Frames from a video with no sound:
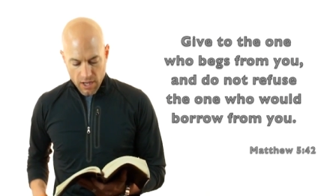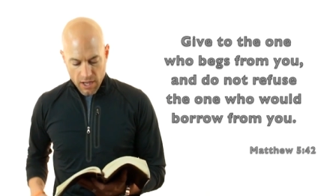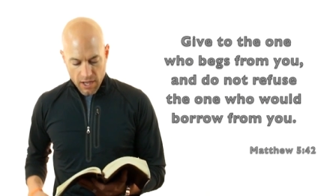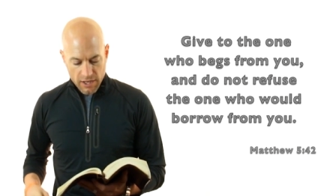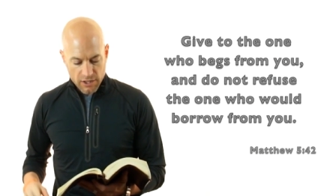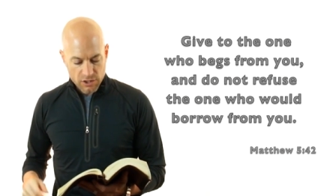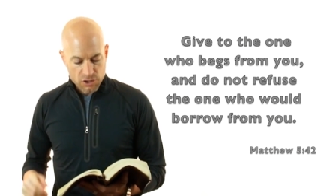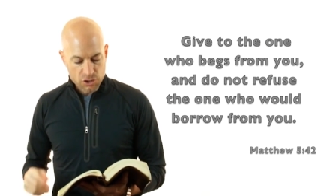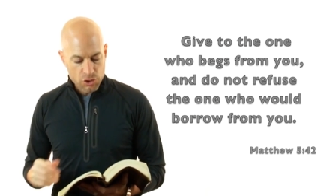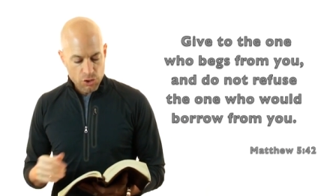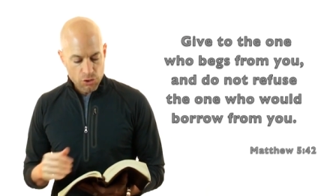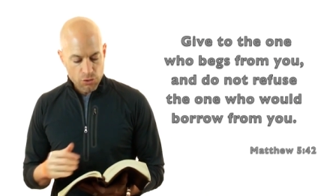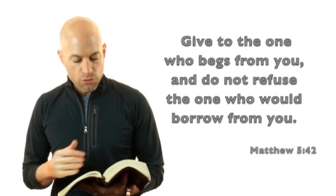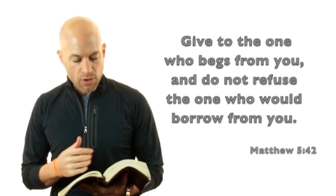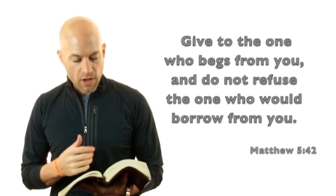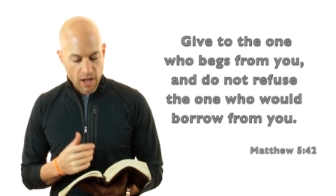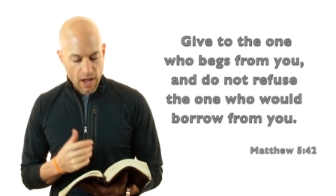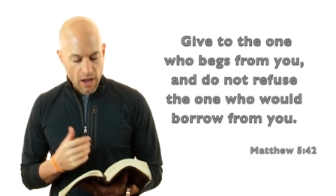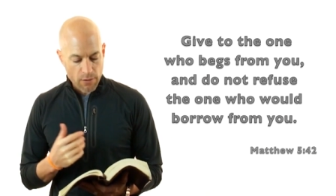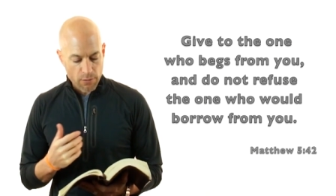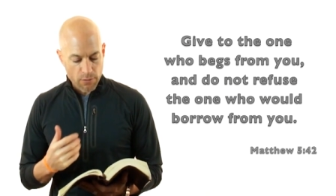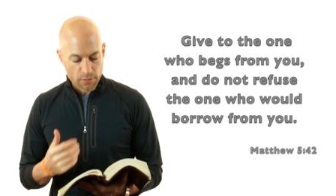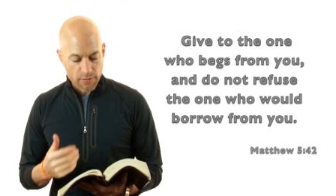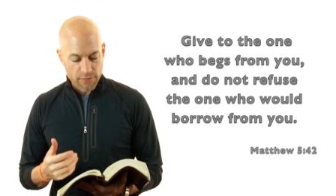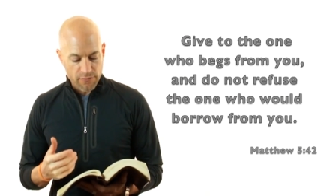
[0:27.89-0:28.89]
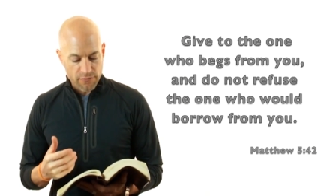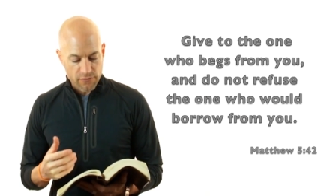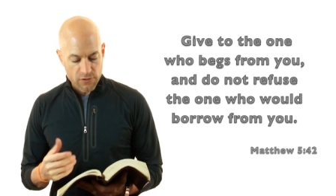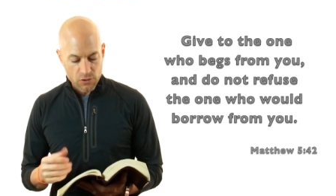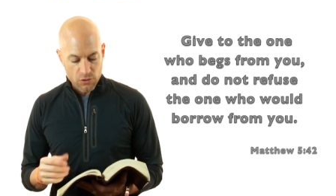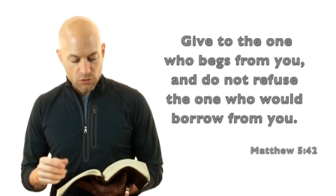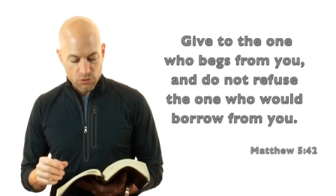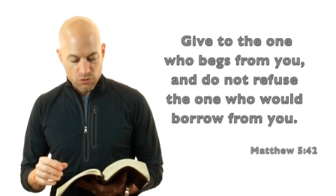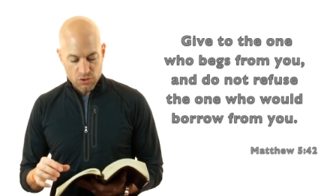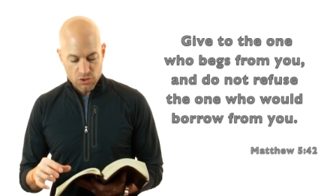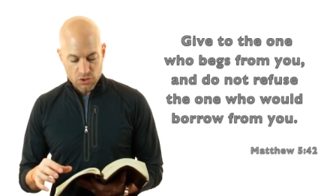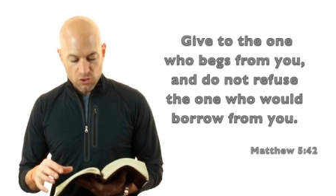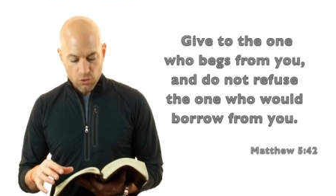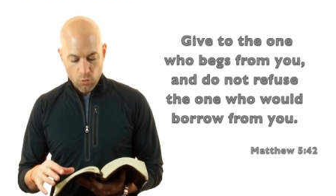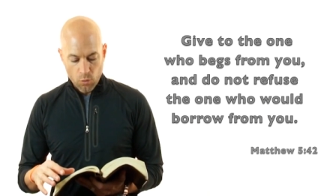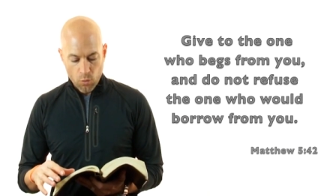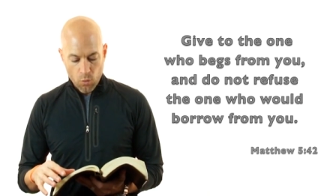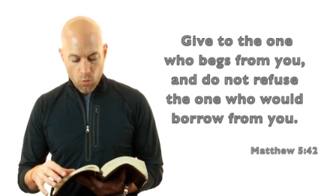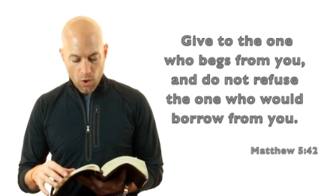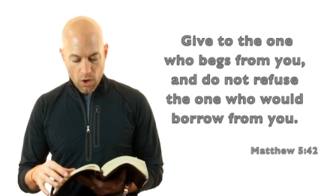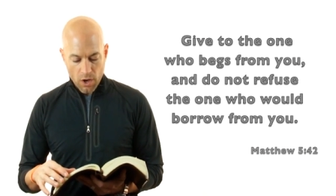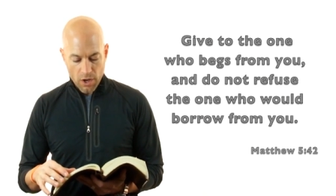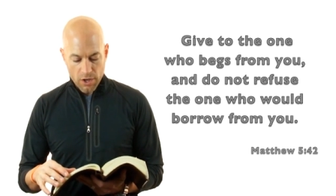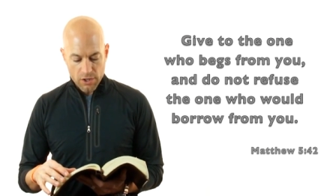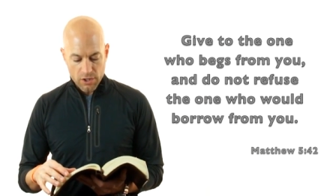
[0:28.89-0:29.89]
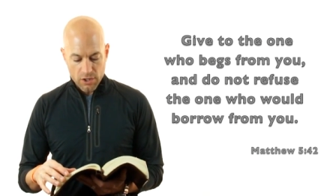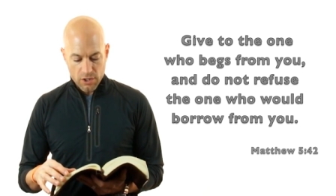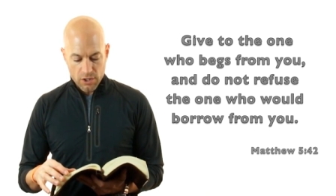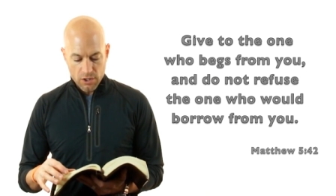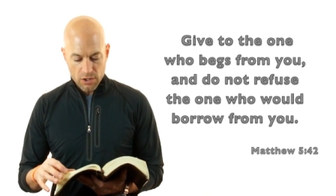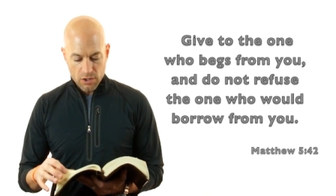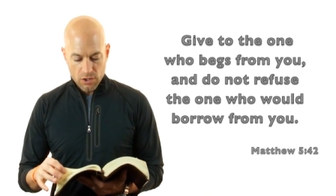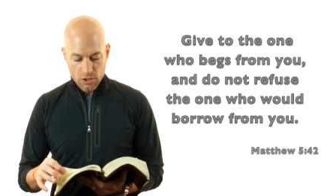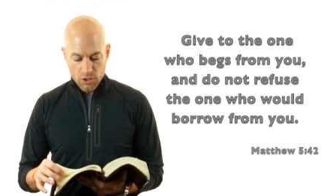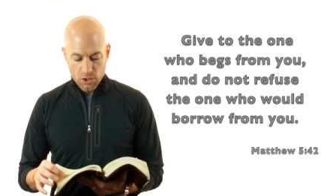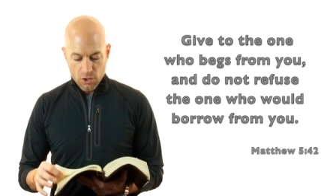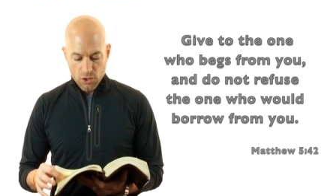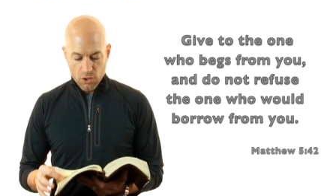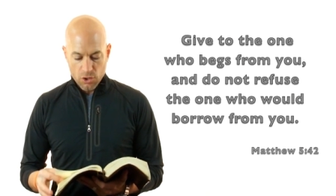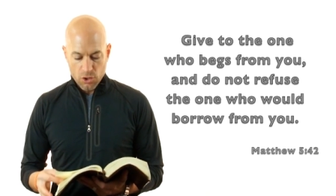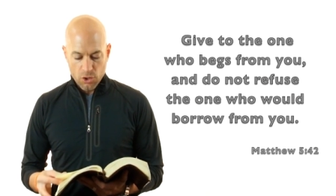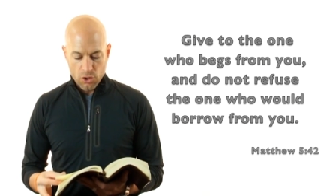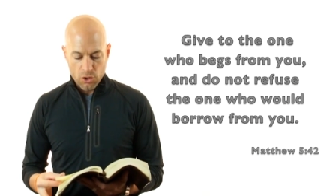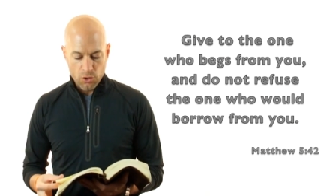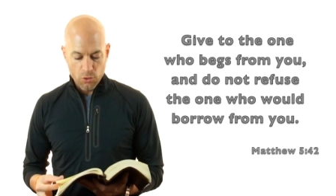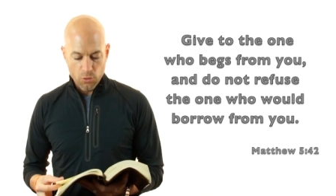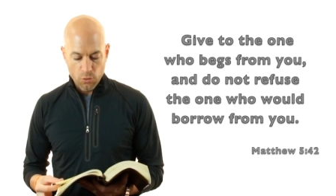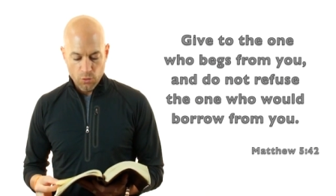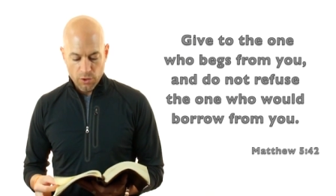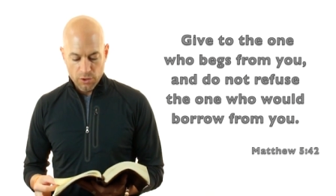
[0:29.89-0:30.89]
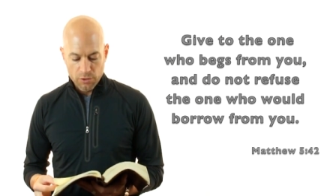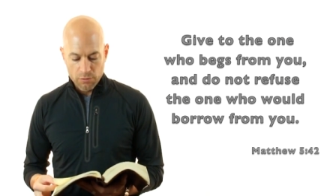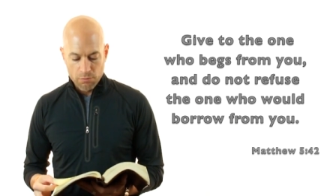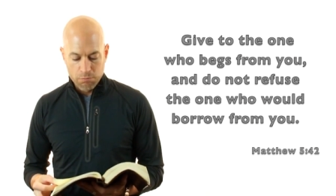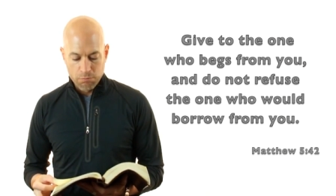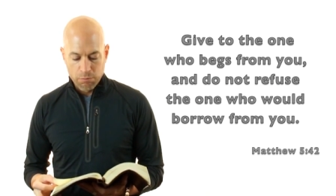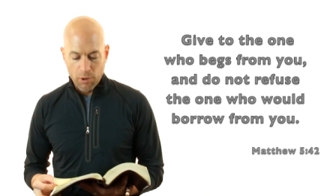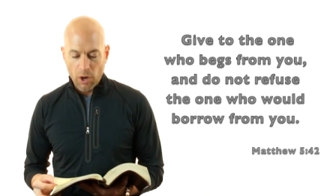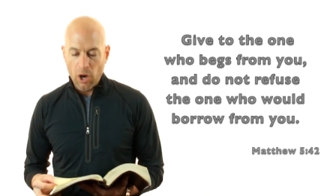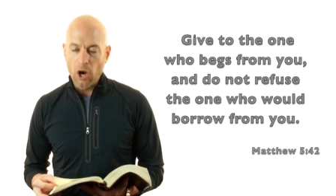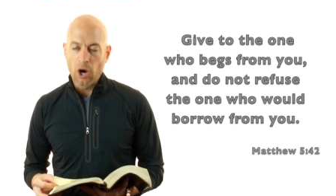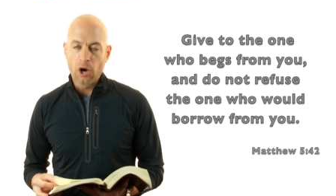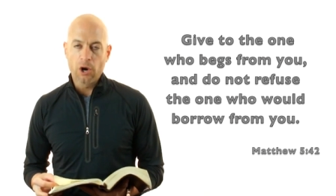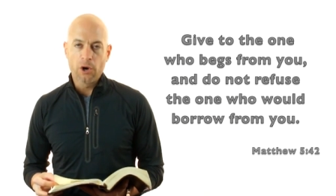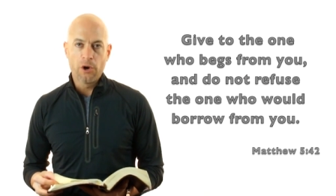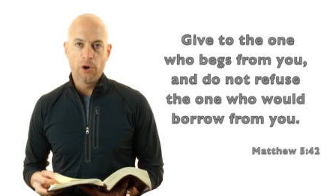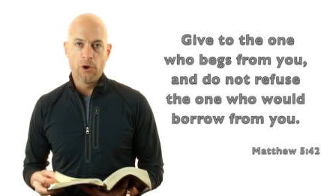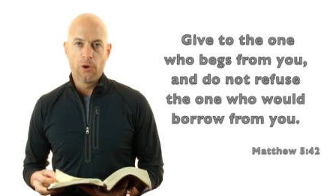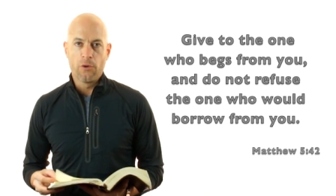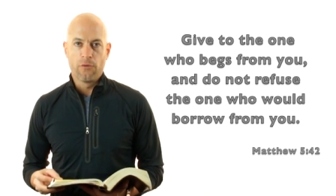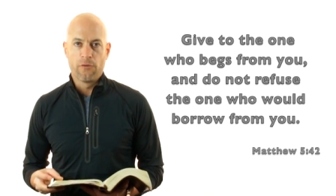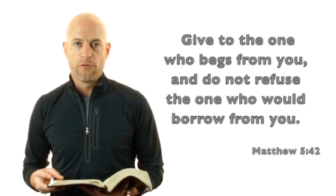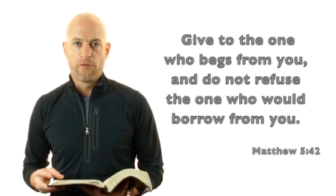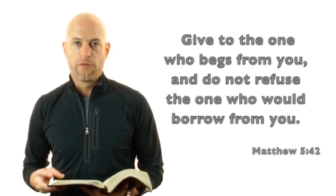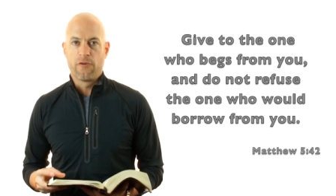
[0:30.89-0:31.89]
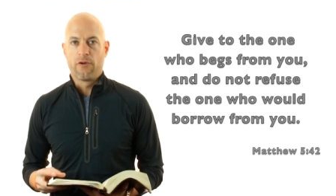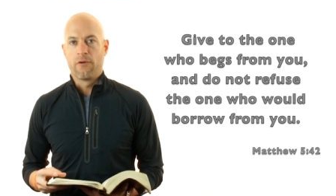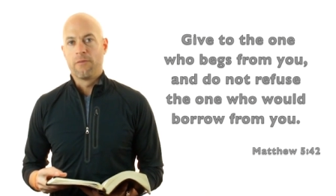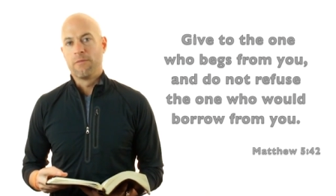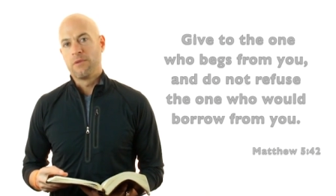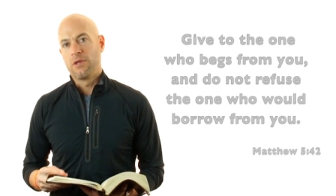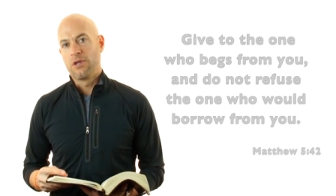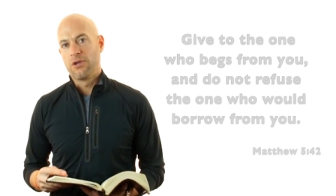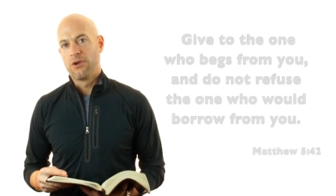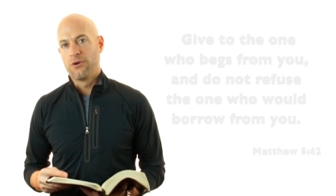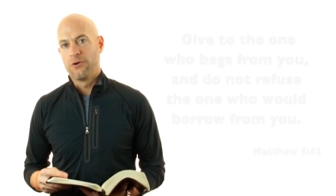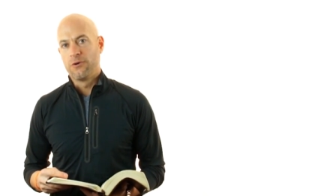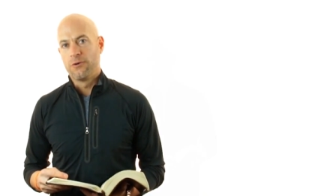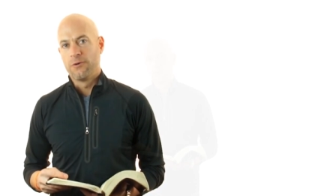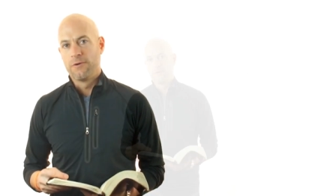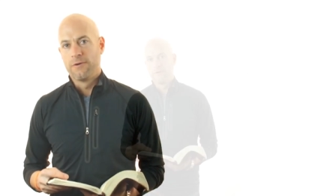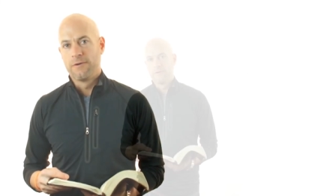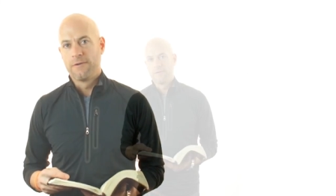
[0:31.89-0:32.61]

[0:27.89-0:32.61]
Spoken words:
and do not refuse the one who would borrow from you.